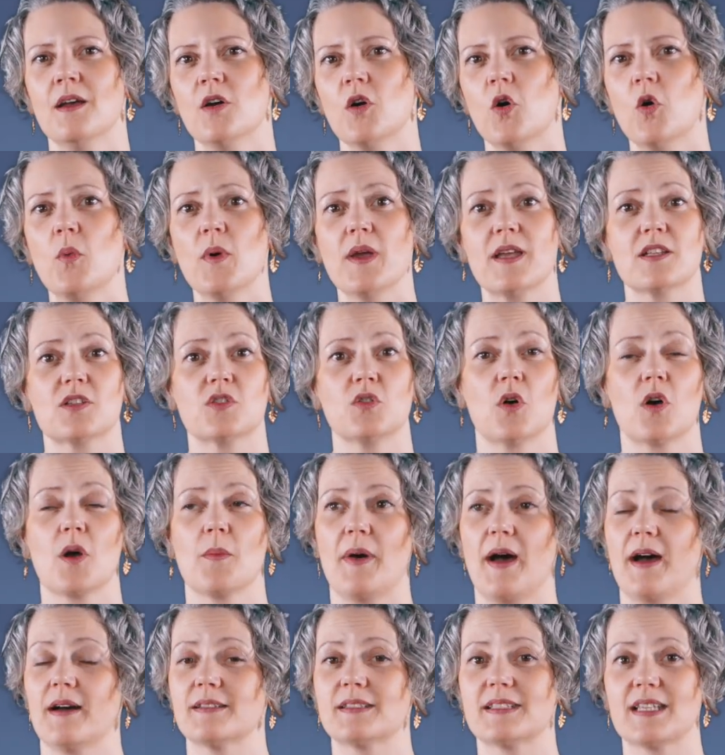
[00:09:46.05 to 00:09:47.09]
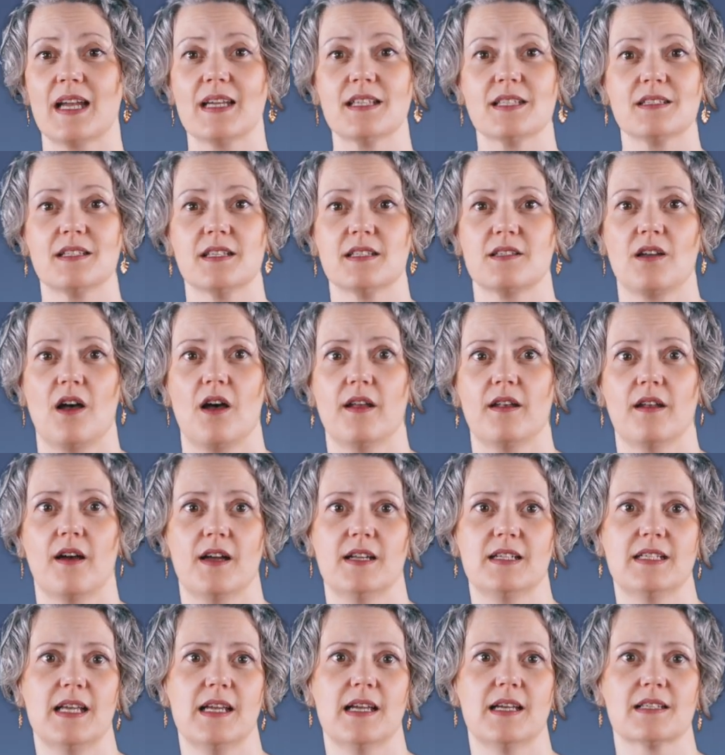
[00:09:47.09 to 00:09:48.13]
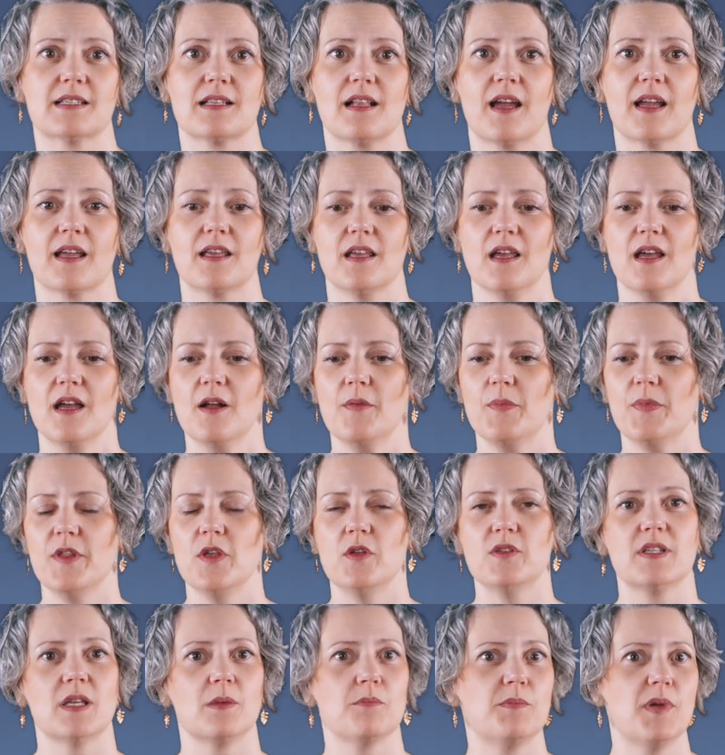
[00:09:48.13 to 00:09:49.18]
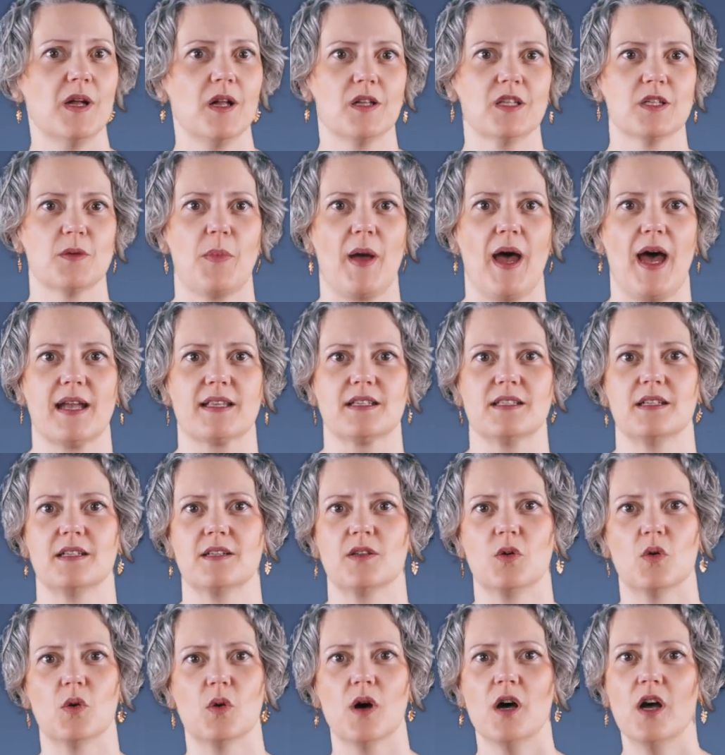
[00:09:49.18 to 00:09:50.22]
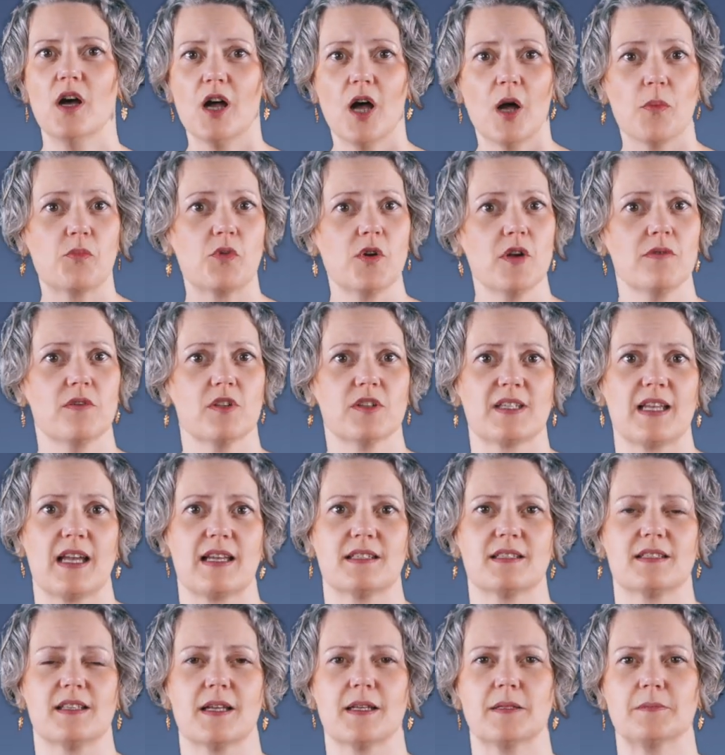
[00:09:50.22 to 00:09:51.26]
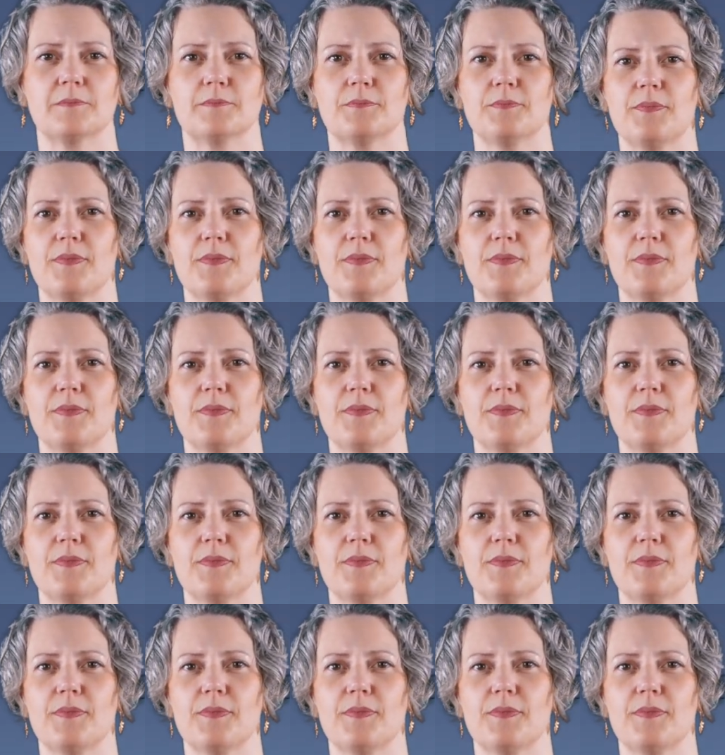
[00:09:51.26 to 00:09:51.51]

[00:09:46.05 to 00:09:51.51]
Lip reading: Or we could talk about test design ideas like using builder pattern or approval testing.